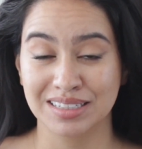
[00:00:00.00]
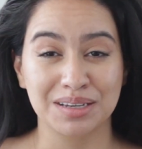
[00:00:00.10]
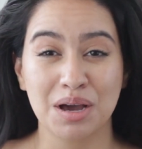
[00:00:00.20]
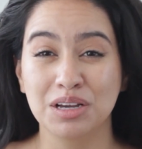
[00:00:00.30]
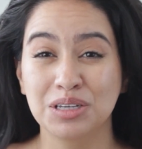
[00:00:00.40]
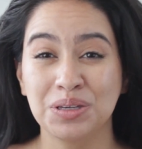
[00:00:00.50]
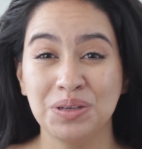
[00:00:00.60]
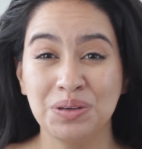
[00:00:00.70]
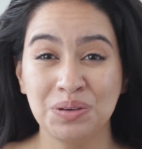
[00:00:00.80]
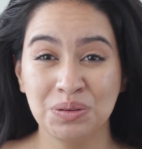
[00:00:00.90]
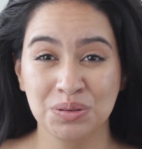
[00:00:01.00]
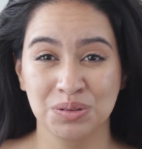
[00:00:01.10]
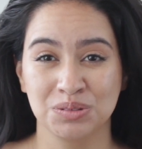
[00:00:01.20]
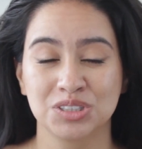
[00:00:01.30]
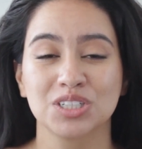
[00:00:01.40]
like a
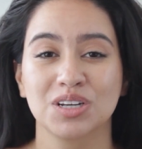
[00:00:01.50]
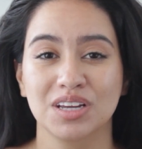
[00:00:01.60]
huge